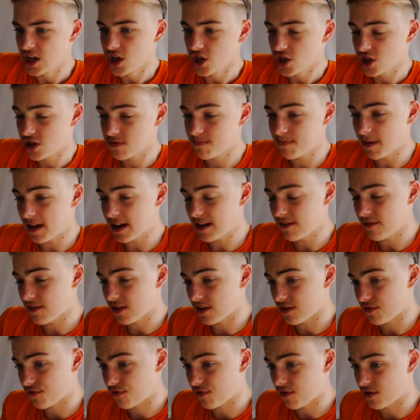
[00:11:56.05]
Spain
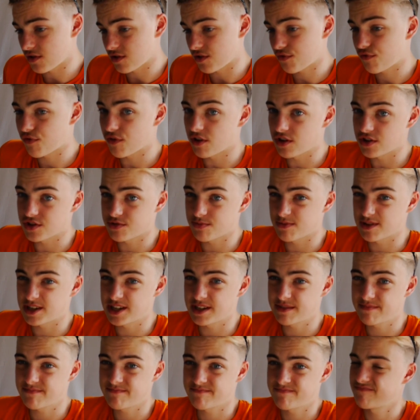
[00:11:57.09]
versus France. France
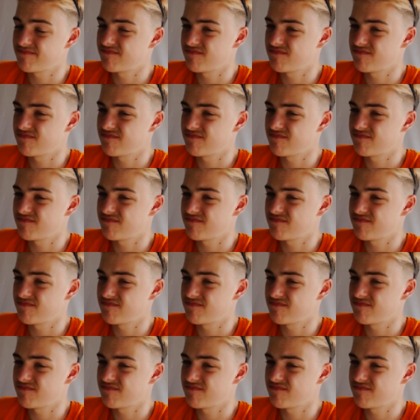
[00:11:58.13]
winning.